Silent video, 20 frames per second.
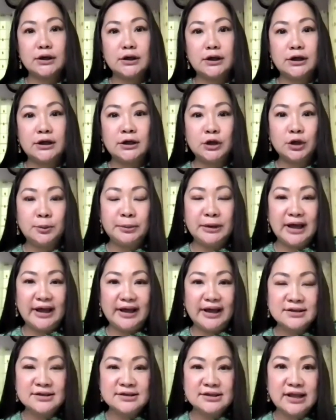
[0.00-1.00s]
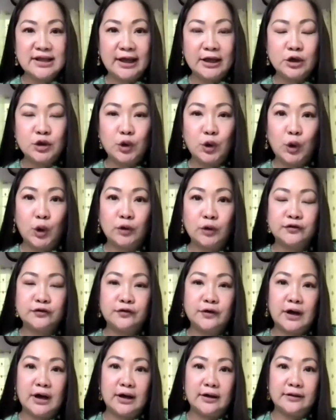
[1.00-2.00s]
In compliance then of
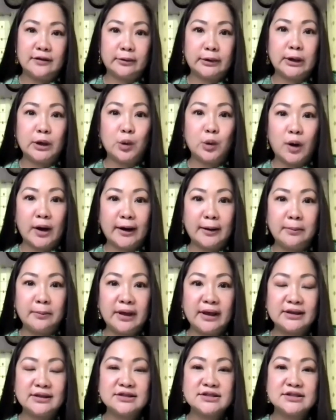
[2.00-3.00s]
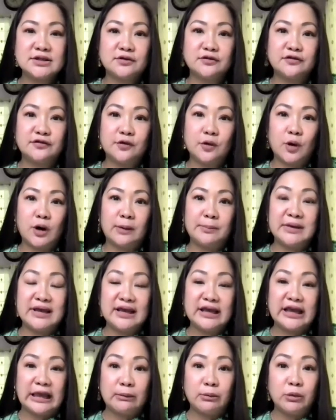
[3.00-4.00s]
the requirements for
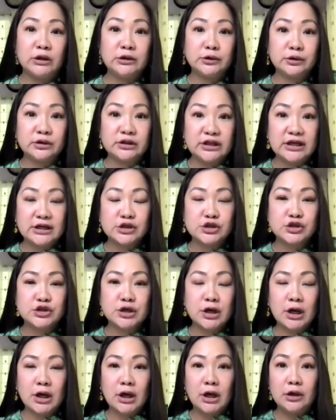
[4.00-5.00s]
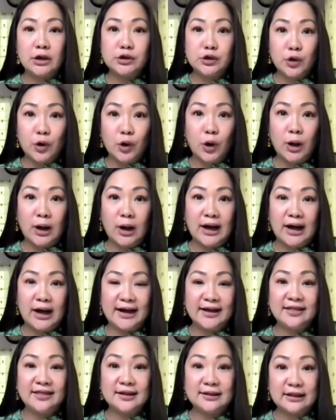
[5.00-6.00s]
being able to teach law
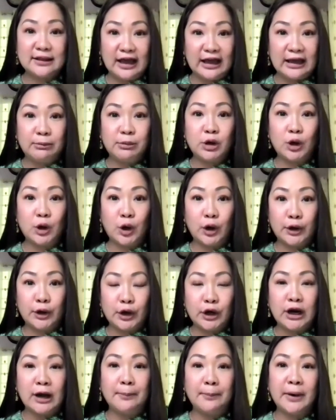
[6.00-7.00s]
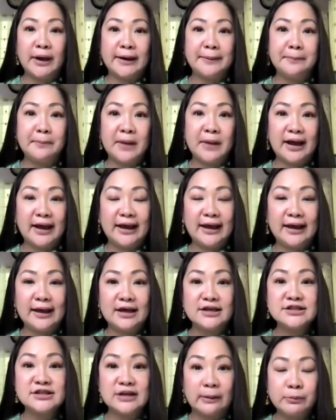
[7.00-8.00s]
at the time, Your Honor, upon my
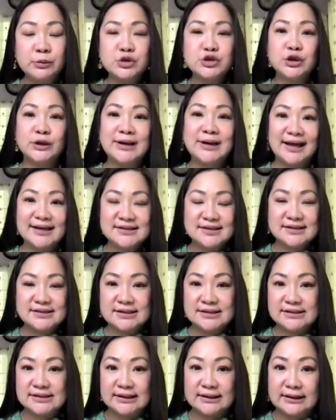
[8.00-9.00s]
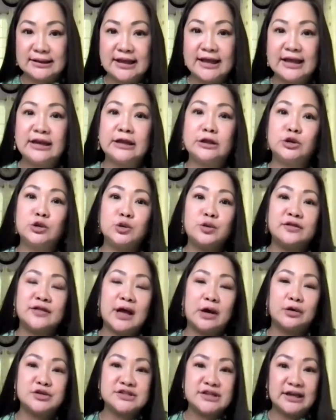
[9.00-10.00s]
assumption as assistant dean in
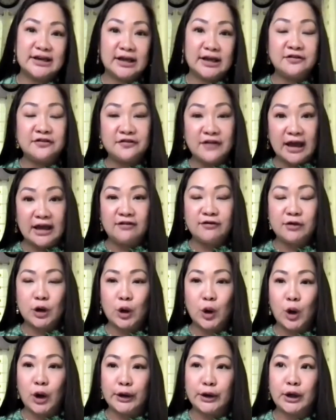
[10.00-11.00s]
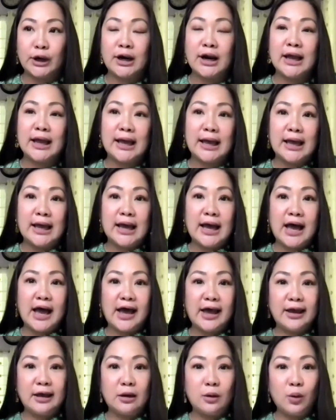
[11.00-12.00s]
2005, Your Honor,
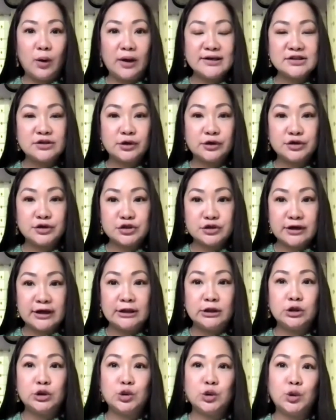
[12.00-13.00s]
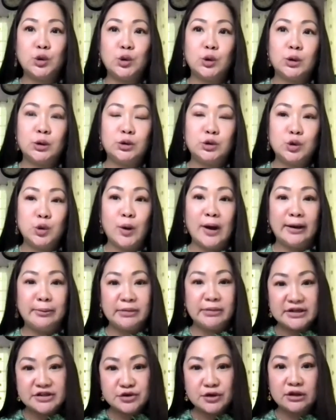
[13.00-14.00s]
I was constrained to do
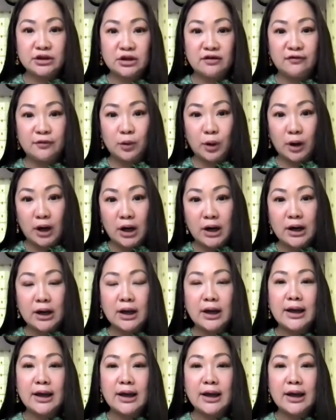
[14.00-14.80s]
administrative work